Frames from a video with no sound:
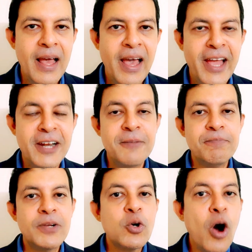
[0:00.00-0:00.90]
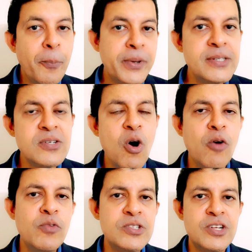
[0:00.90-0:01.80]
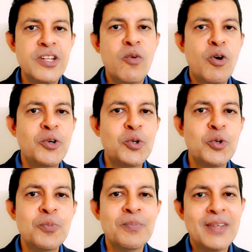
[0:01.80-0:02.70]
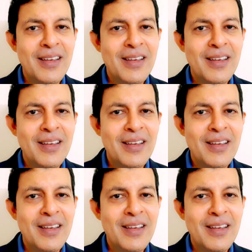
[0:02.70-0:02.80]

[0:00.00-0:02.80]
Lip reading: And the corporates, obviously, they want to